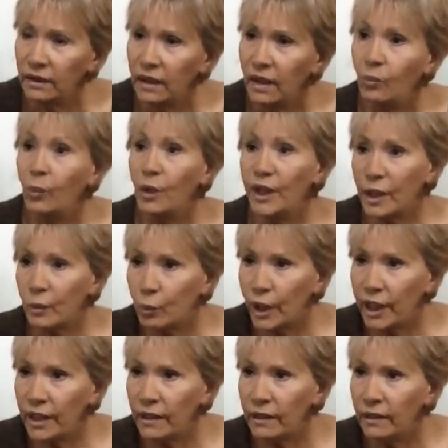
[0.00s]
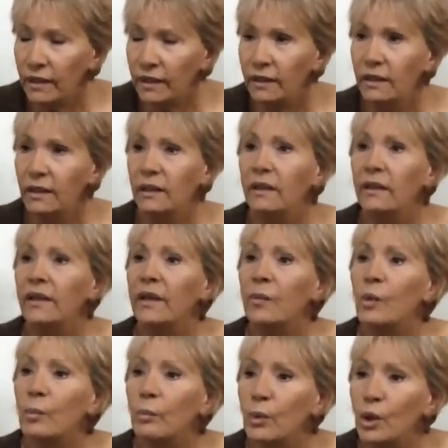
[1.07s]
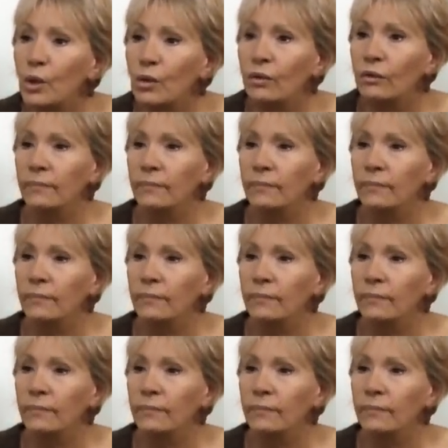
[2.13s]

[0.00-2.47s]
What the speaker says: and when they win, they want more.